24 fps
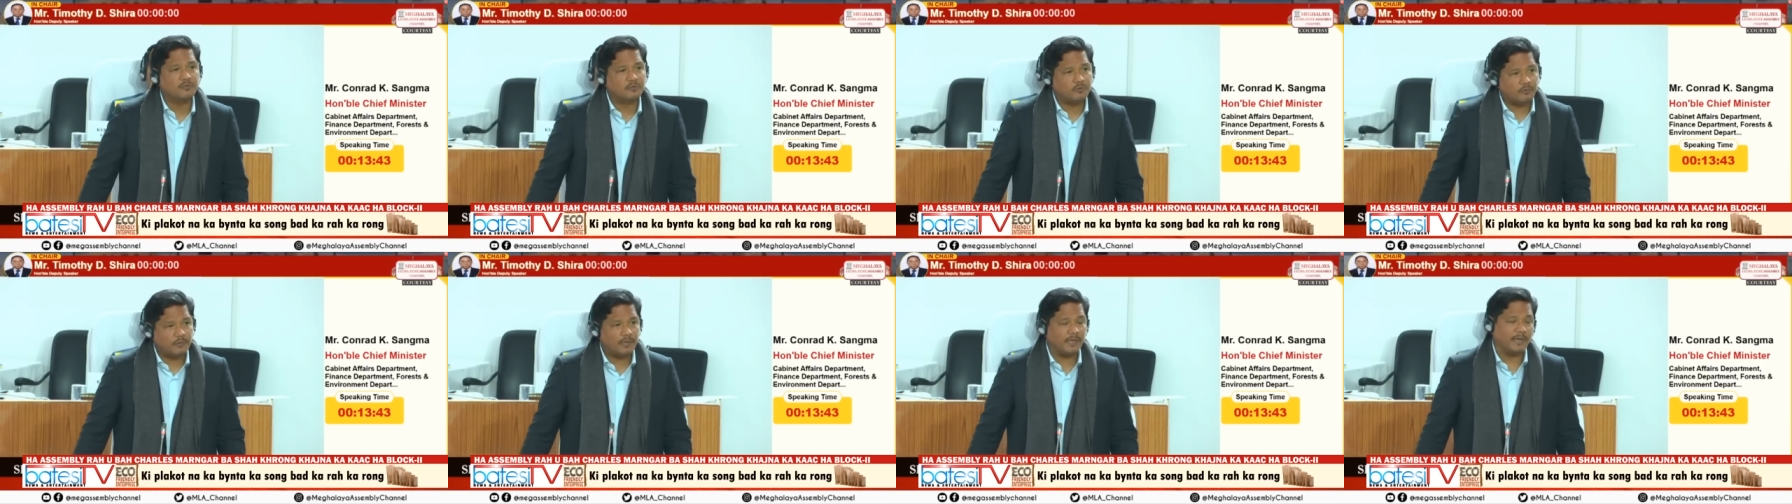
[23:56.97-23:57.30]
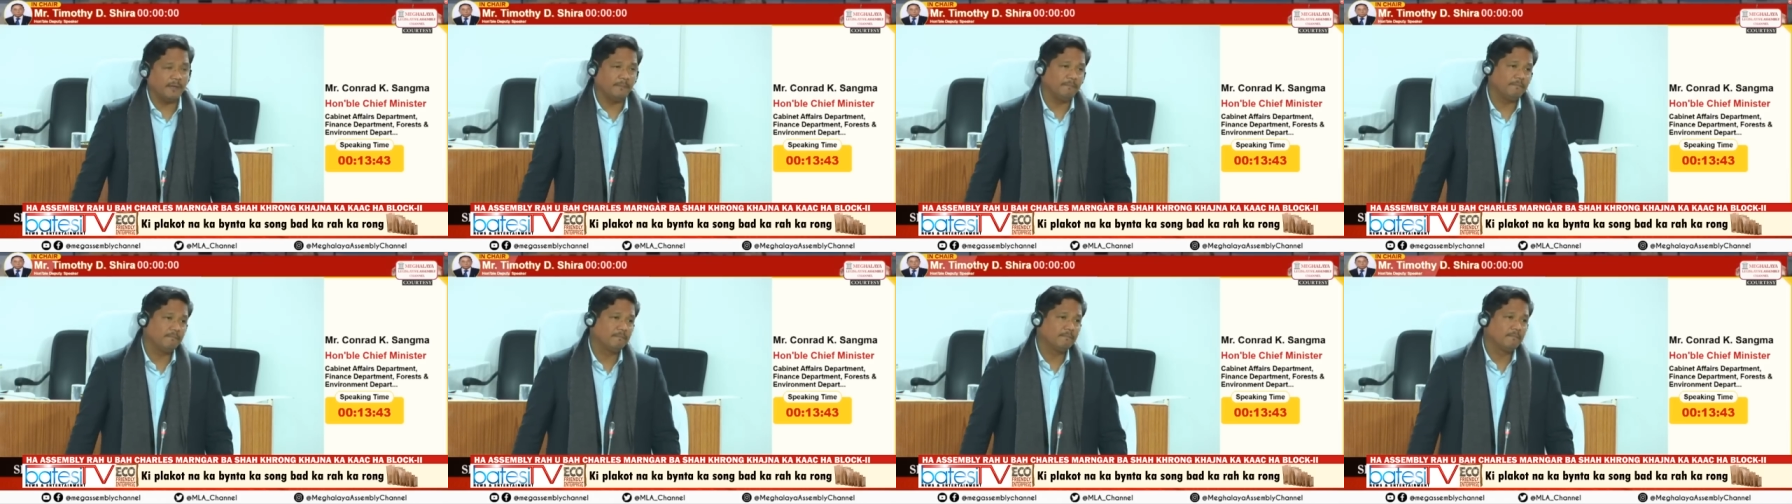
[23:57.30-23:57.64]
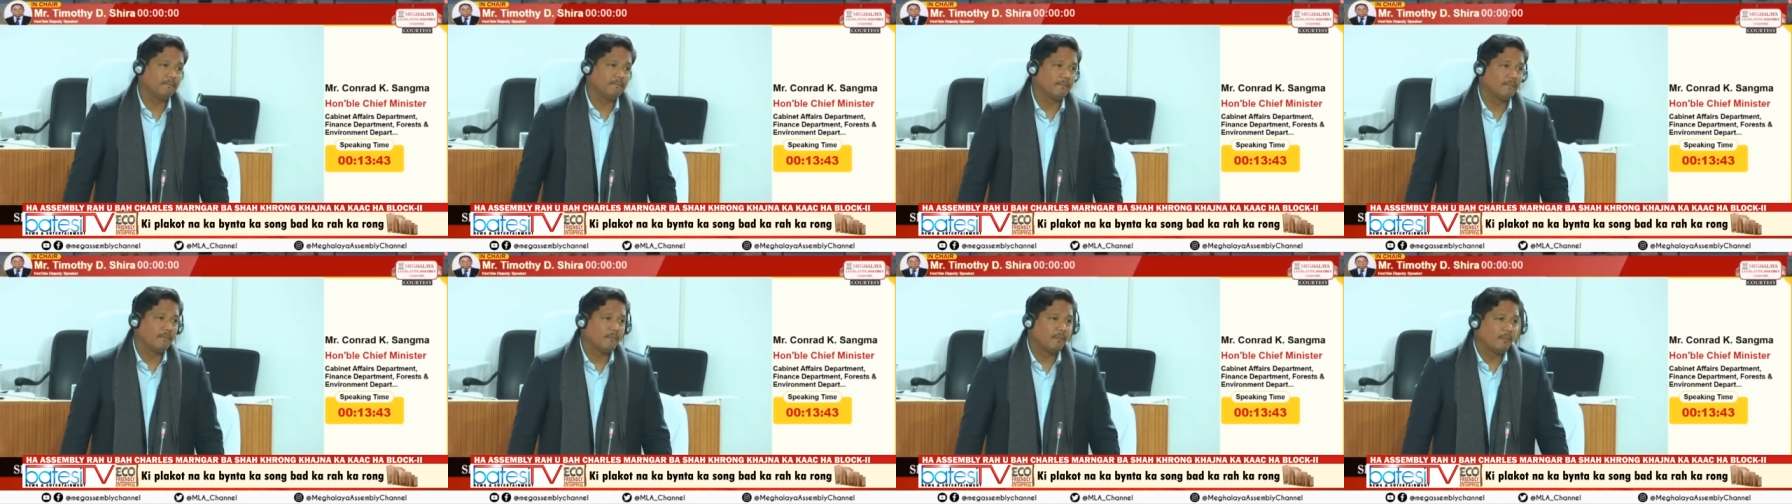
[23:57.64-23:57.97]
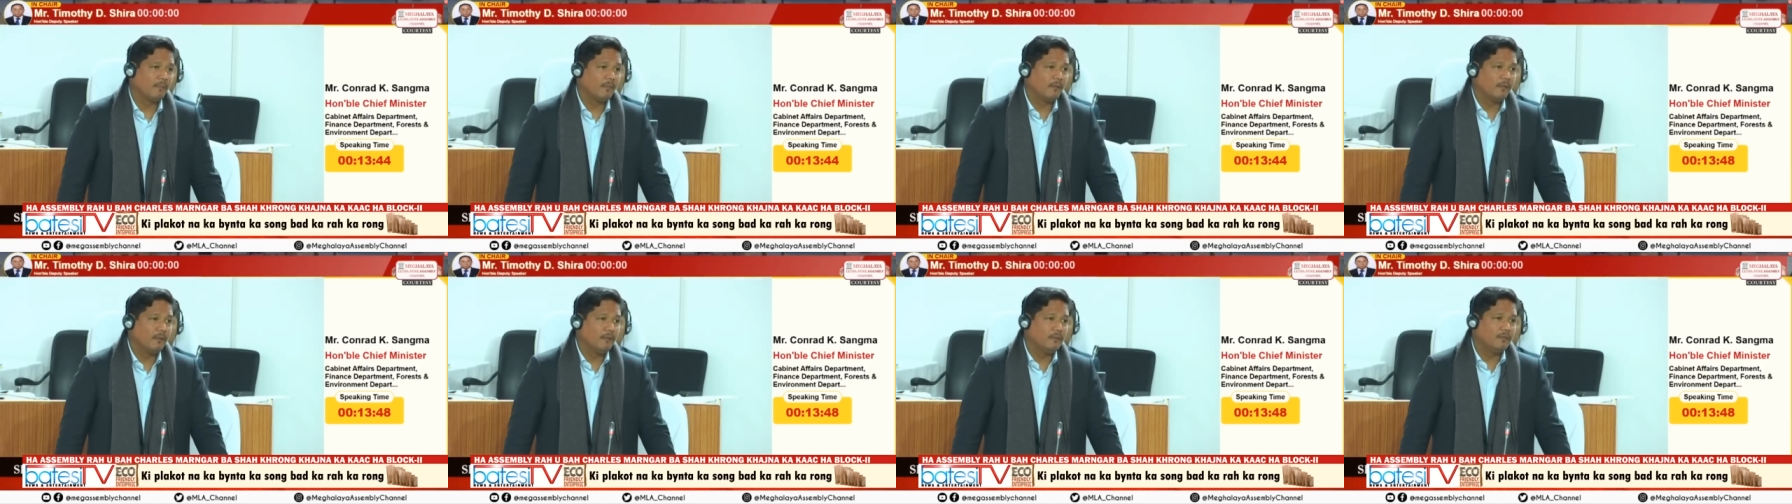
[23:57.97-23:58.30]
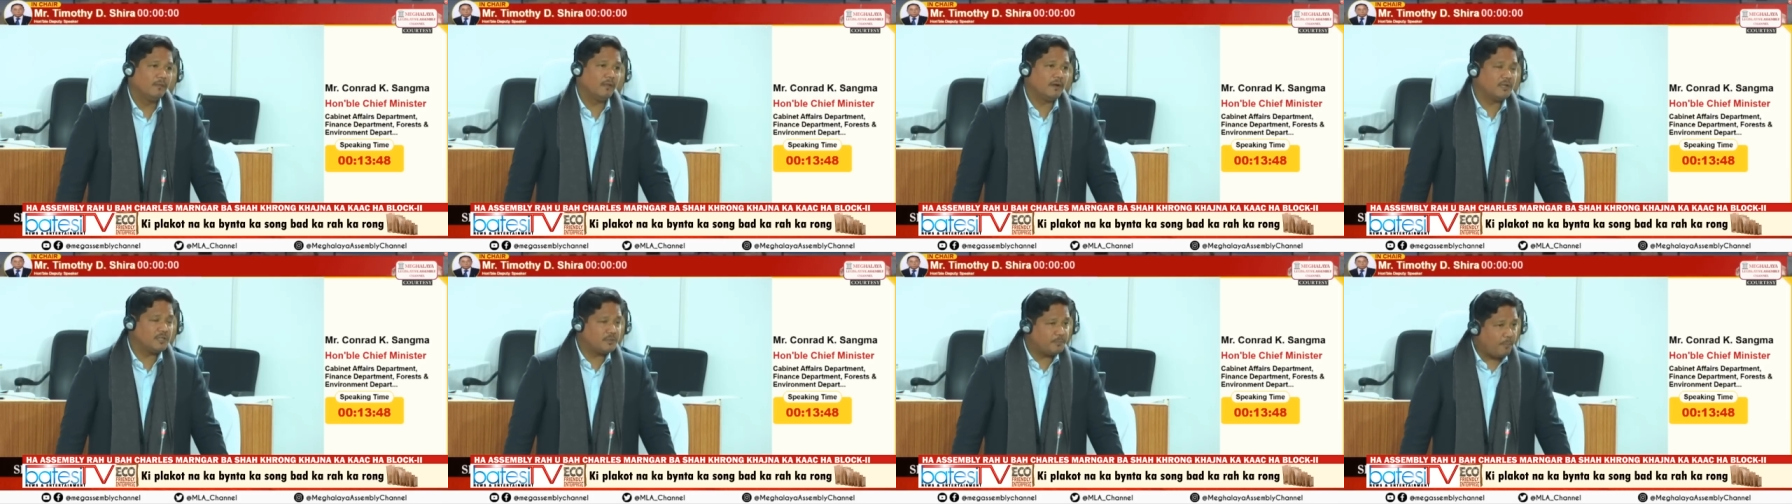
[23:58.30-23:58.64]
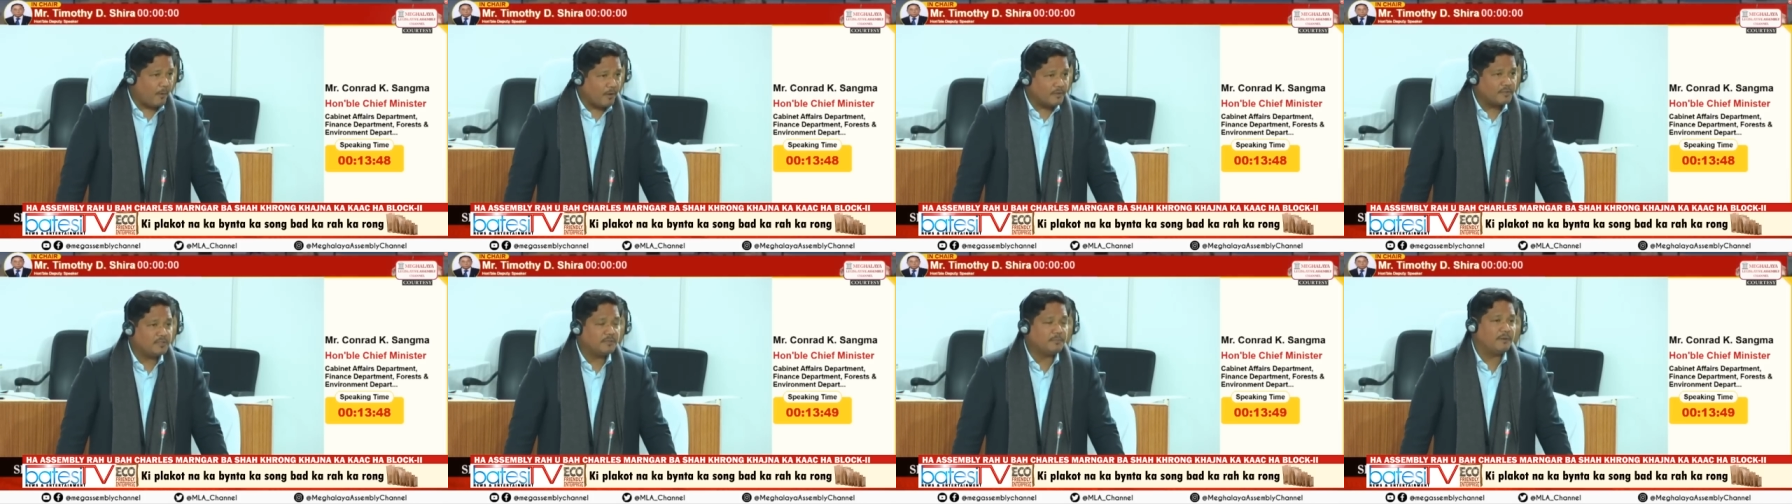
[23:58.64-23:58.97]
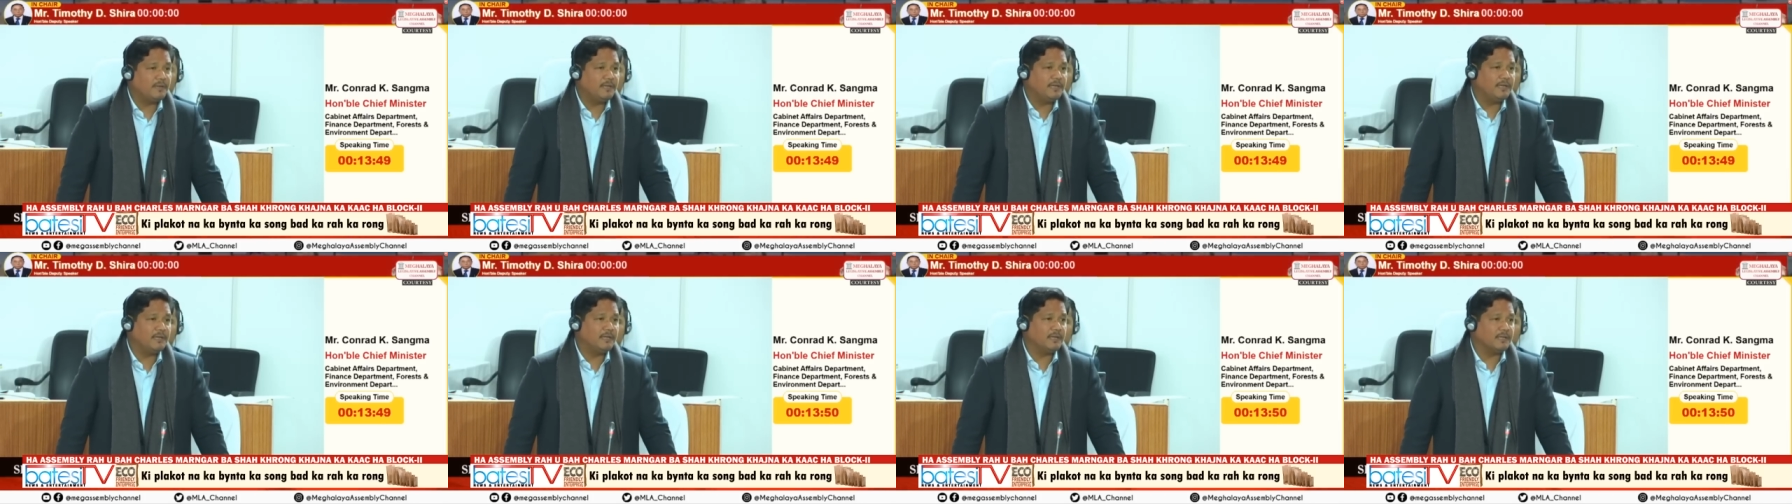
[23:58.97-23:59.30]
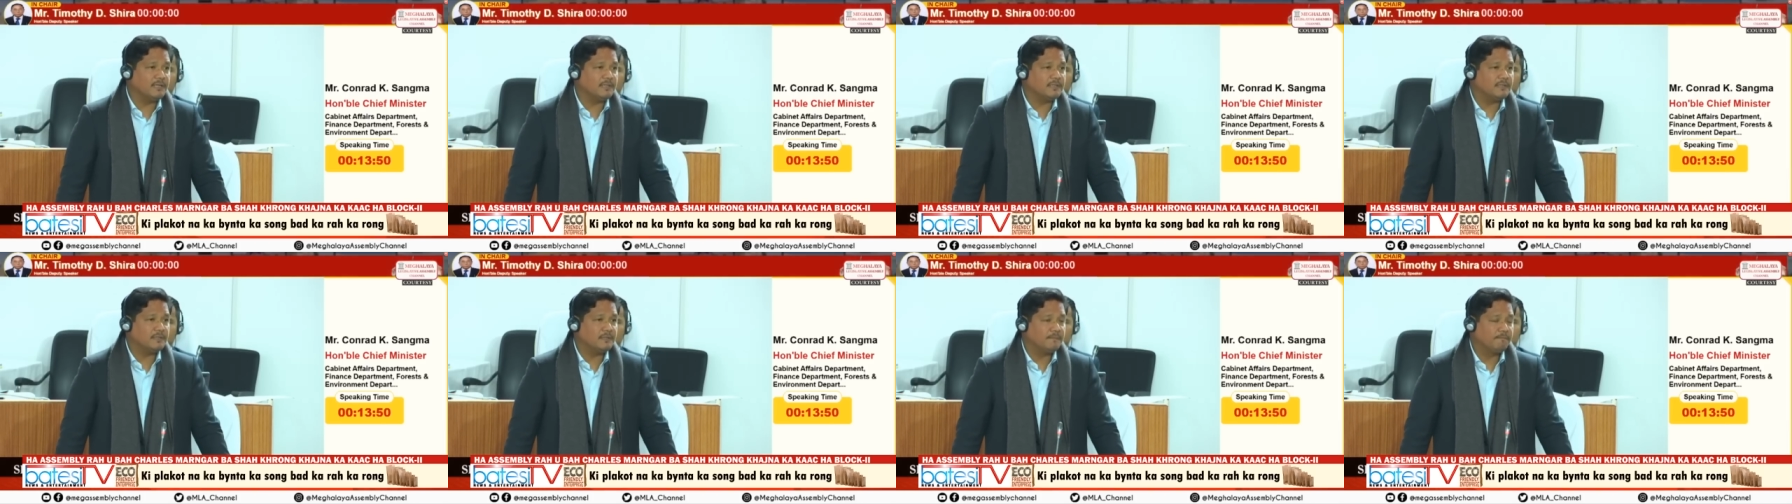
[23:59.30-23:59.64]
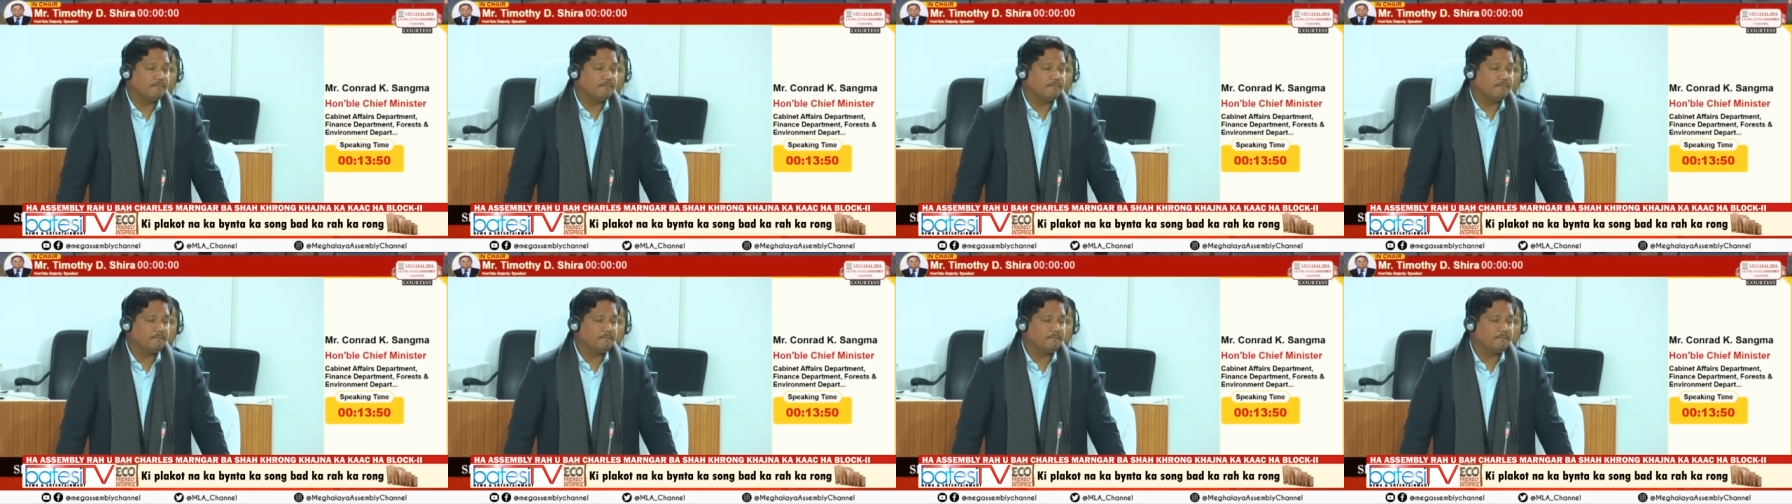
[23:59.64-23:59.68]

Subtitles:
today, the responsible leaders,